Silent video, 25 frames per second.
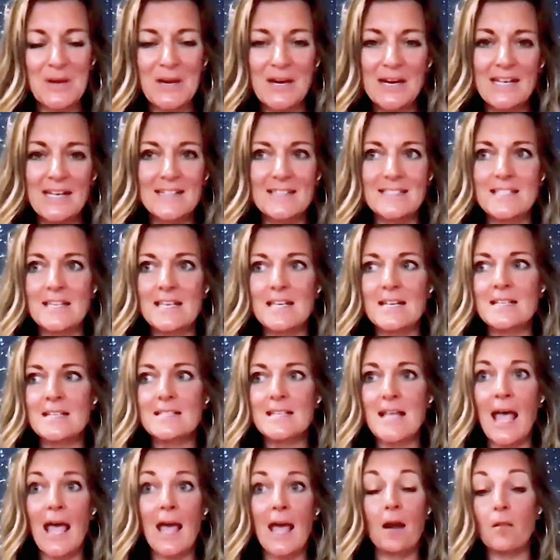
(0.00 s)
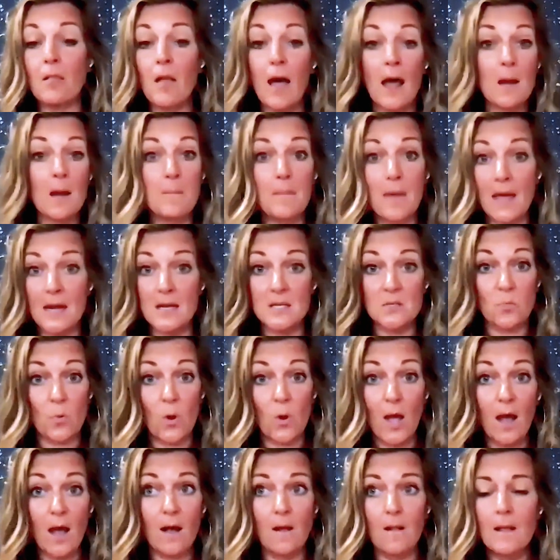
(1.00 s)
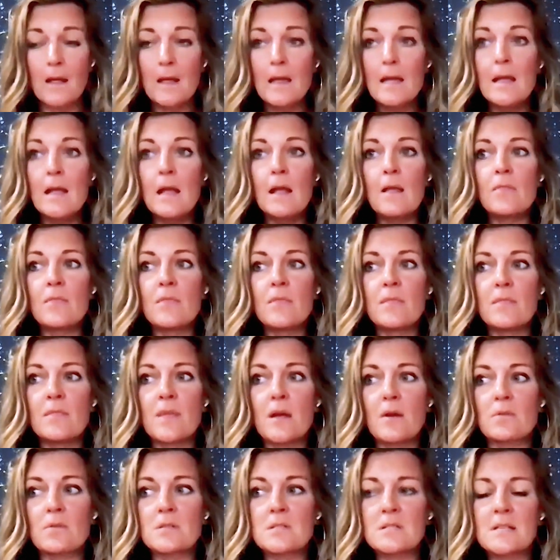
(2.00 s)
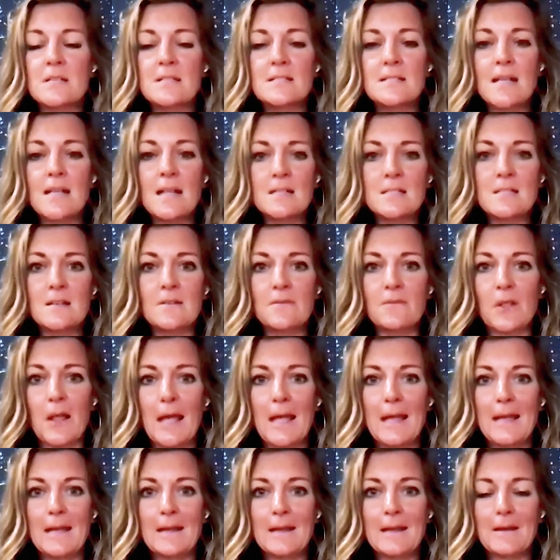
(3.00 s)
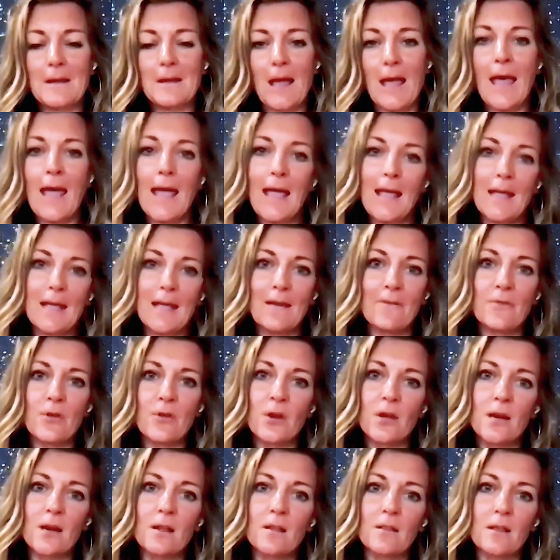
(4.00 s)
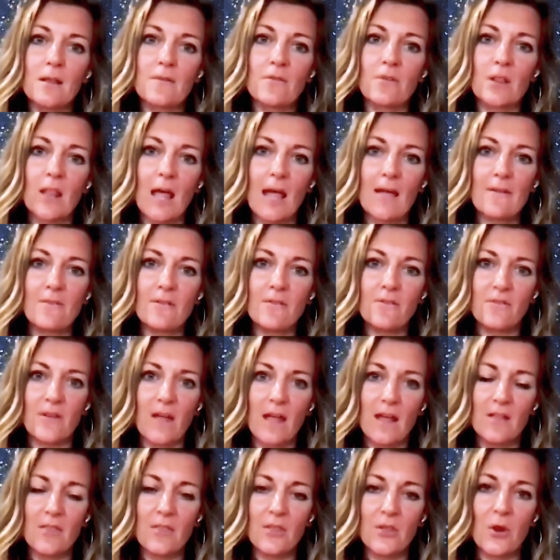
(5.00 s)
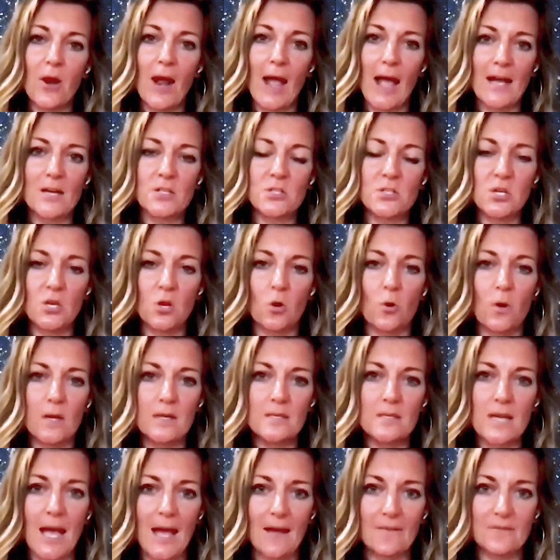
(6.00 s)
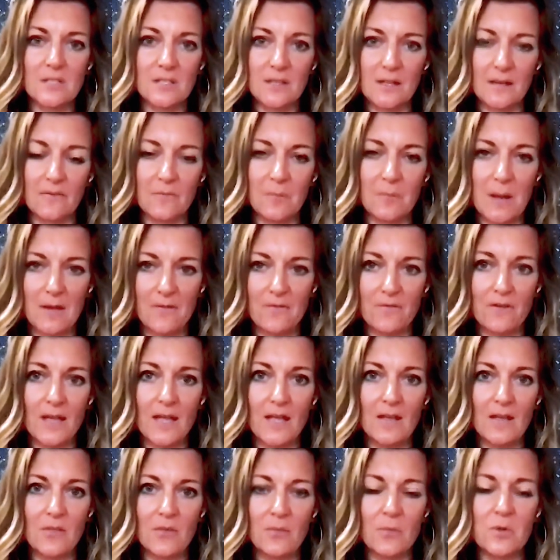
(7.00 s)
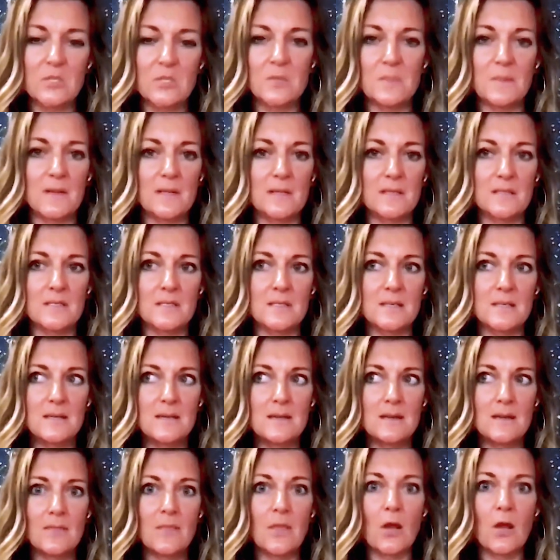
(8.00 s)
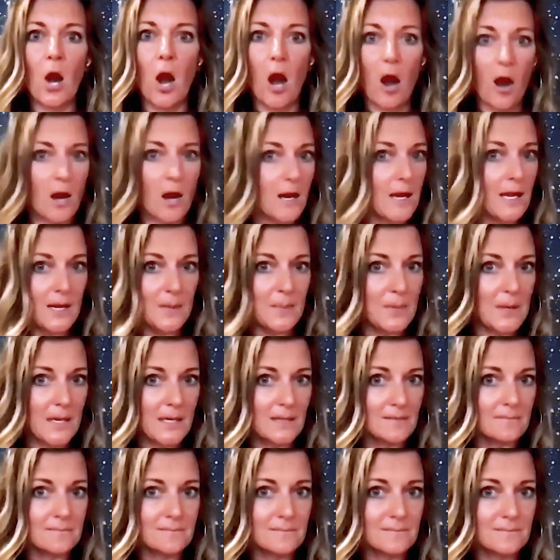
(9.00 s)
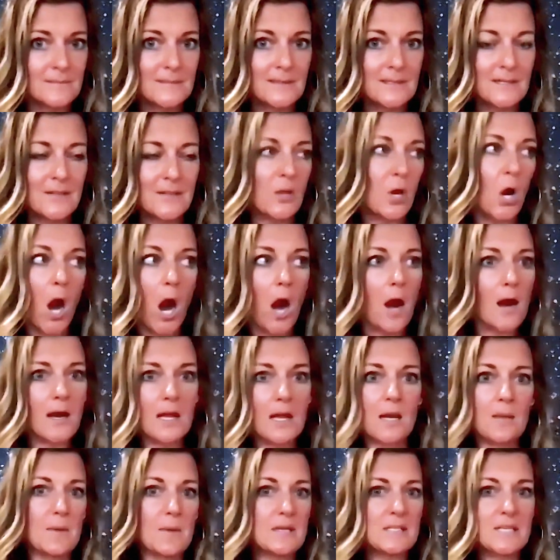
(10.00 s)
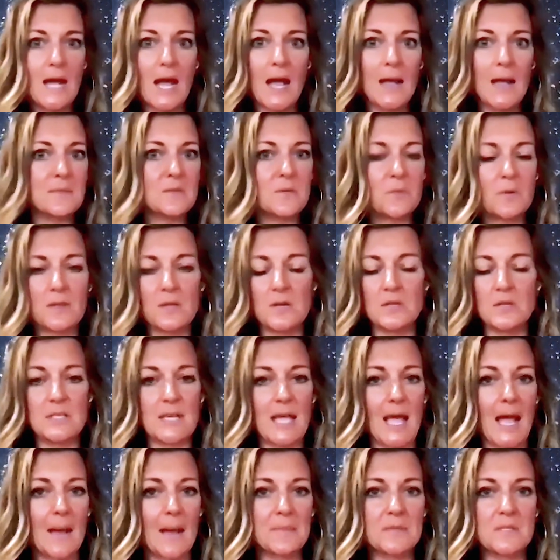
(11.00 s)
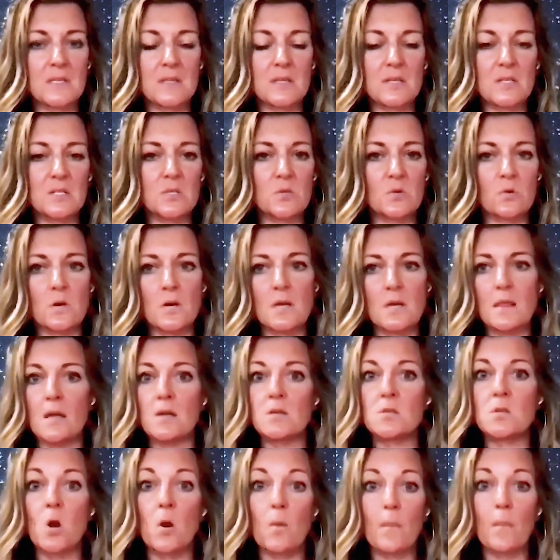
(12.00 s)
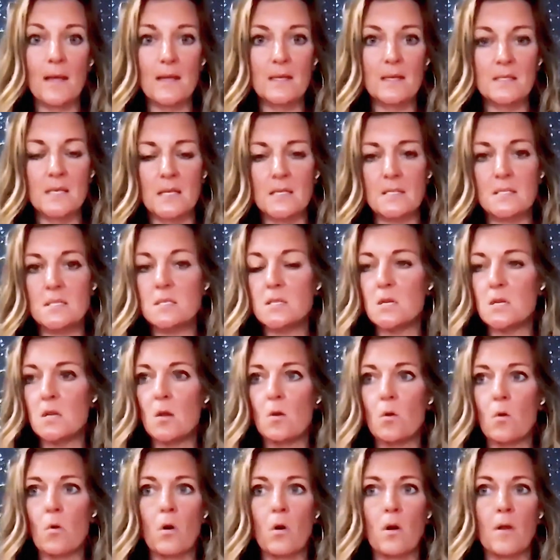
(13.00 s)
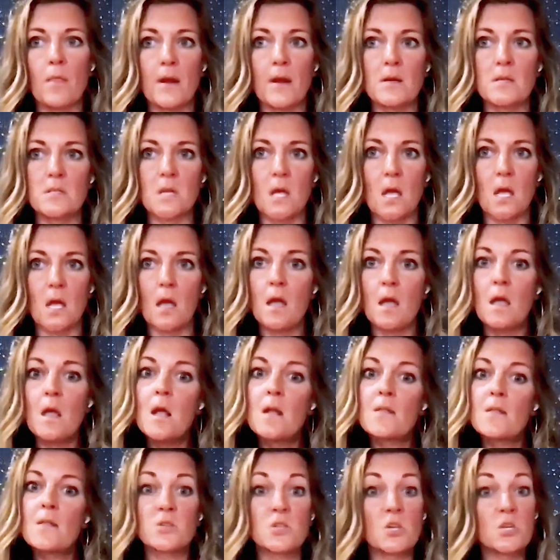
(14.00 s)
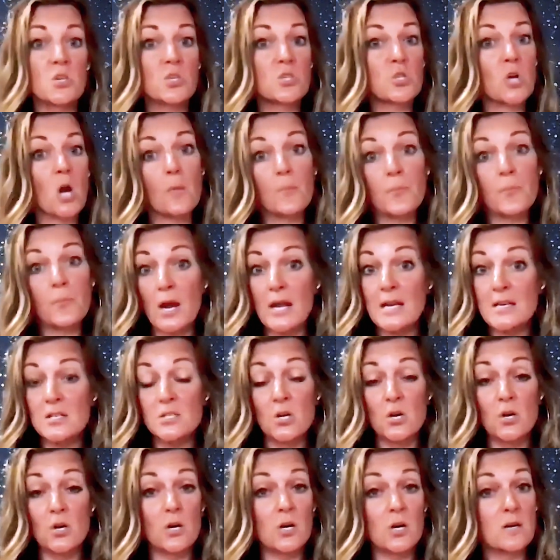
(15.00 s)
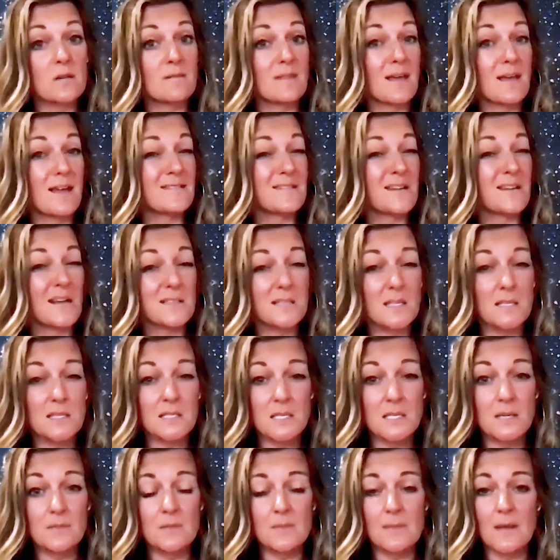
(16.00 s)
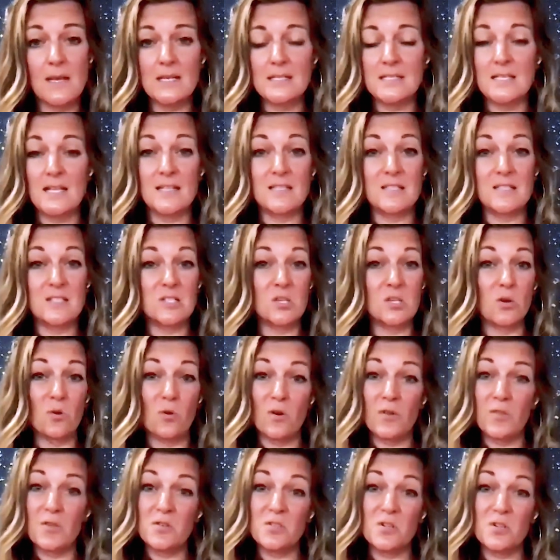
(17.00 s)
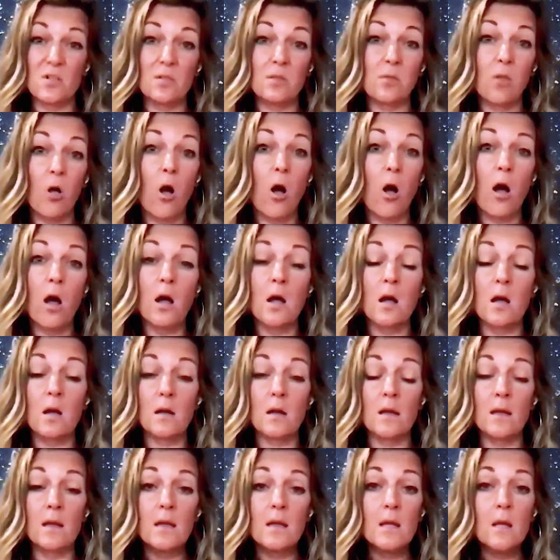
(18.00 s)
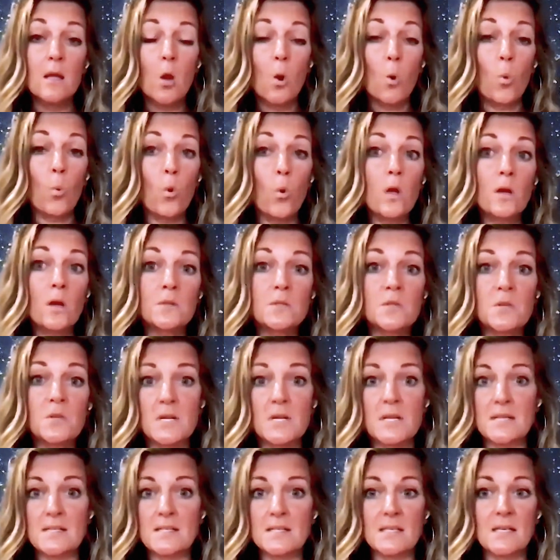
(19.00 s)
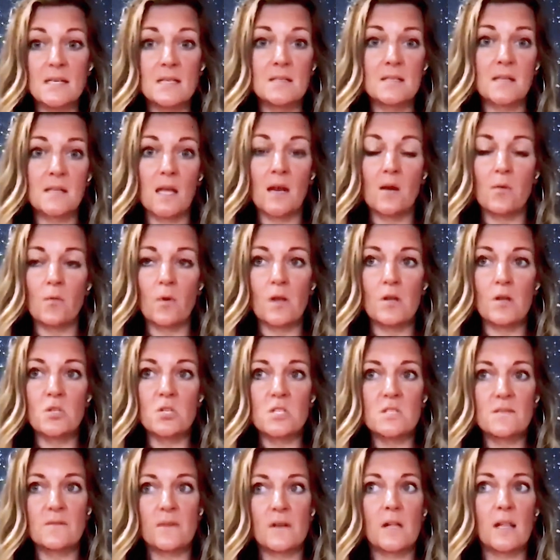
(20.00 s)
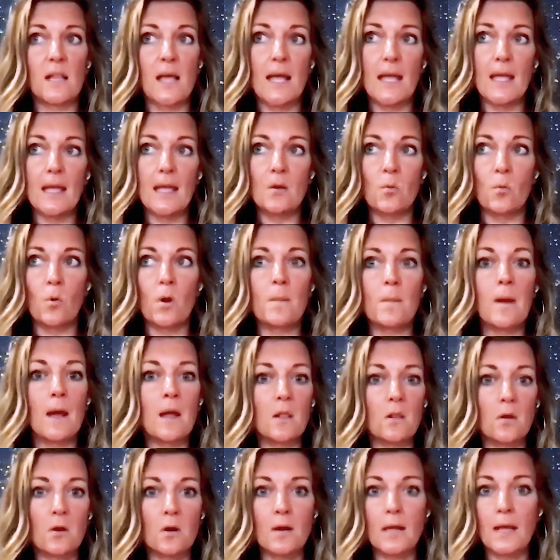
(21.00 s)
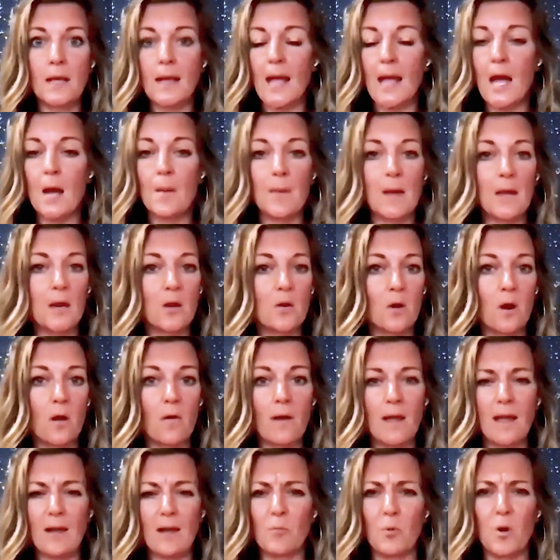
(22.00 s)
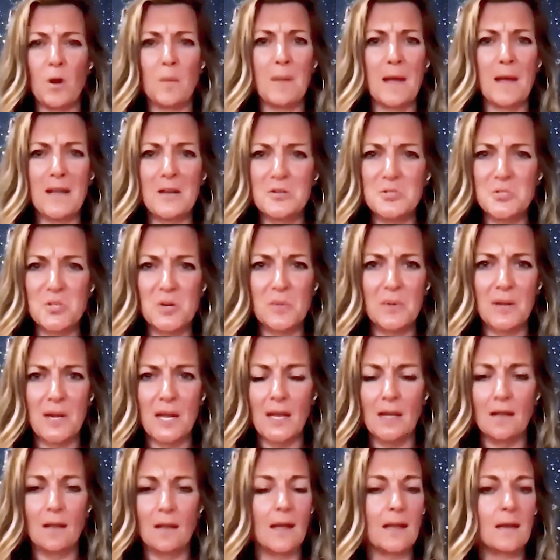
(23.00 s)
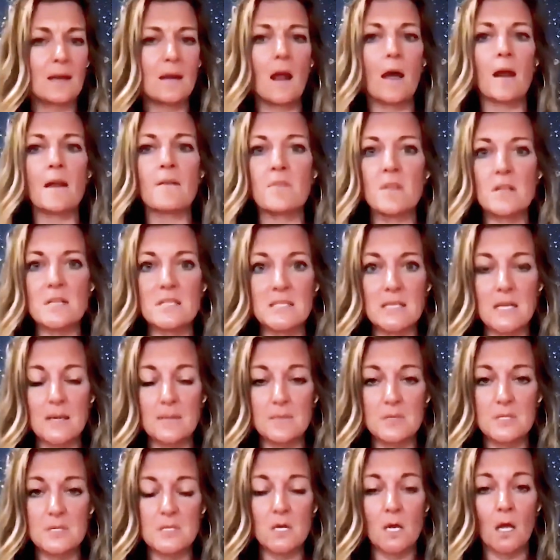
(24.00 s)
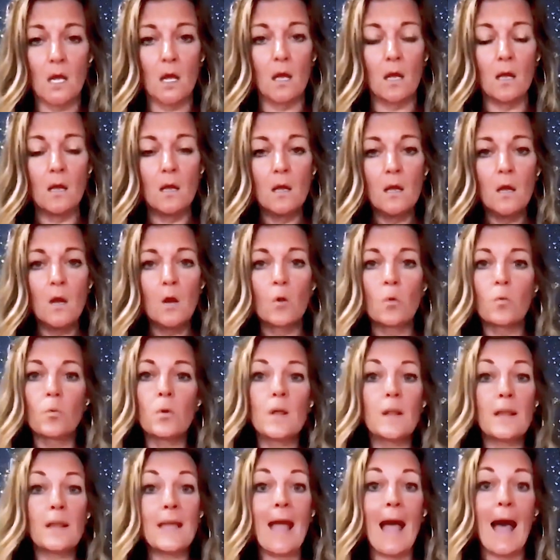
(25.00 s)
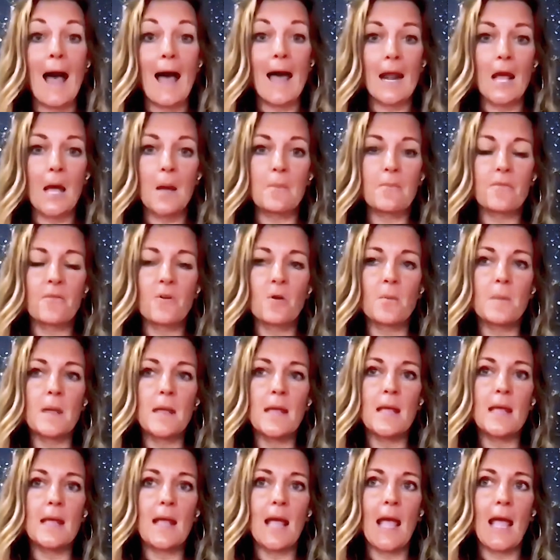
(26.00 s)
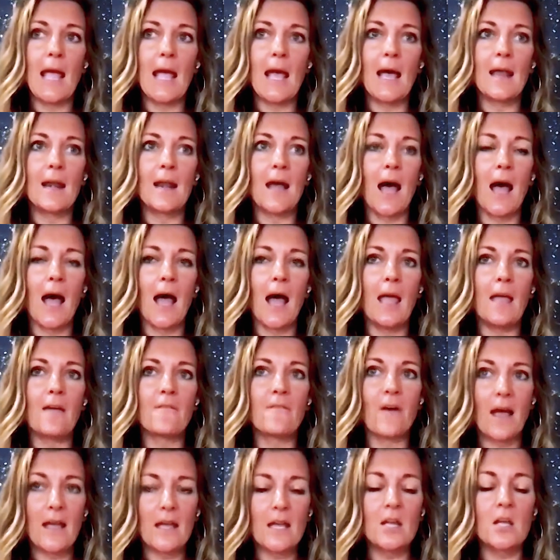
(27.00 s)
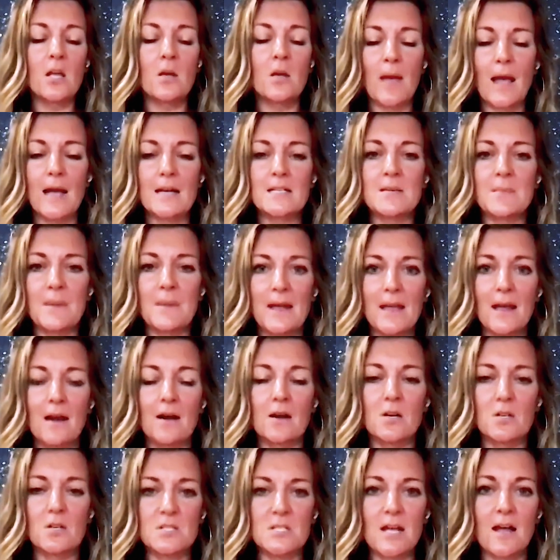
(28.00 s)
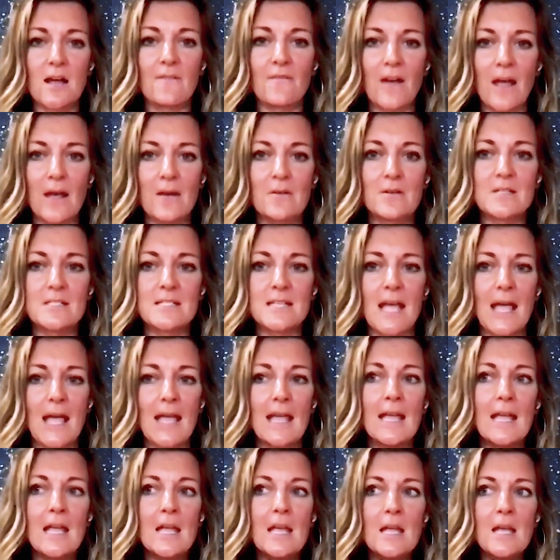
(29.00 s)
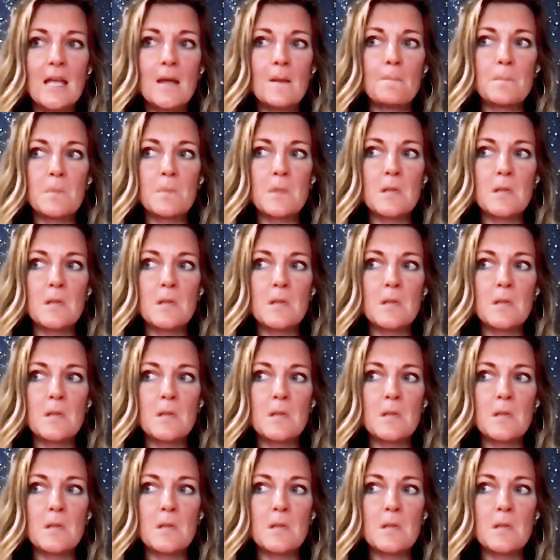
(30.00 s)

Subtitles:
their experiences, and a lot of men as well, there was this sense of like, hey, if you're going to live a life of faith, you're actually going to have to live by faith, which means there are going to be times where there's gaps in the story that don't make sense to you, or there's a sharp right turn that doesn't seem to make sense to you, or there's a long wilderness season where you just feel like, what am I learning? How am I growing? What am I contributing? Like, none of this seems to really add up for me. And if I could go back to my younger self, I would say,